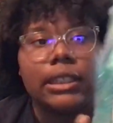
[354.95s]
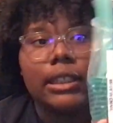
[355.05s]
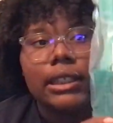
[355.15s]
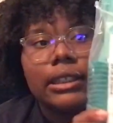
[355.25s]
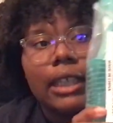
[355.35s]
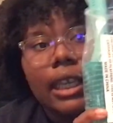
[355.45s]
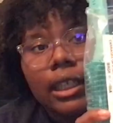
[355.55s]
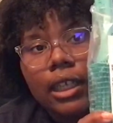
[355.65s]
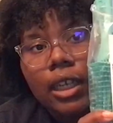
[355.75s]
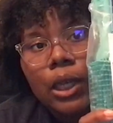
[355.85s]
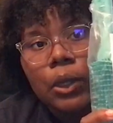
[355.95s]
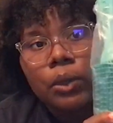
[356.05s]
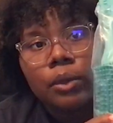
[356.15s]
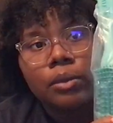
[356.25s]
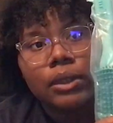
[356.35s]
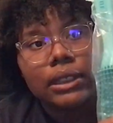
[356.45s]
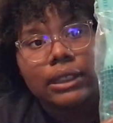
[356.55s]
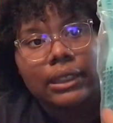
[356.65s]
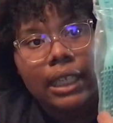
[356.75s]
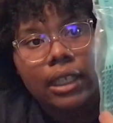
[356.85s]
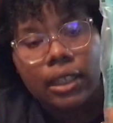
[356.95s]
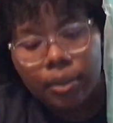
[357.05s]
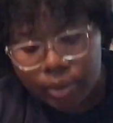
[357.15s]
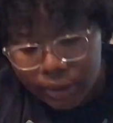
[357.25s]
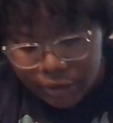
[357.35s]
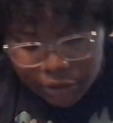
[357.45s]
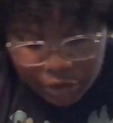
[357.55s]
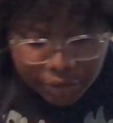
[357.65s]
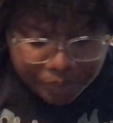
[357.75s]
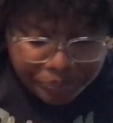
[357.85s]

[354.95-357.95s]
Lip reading: the detangling comb, the detangling brush,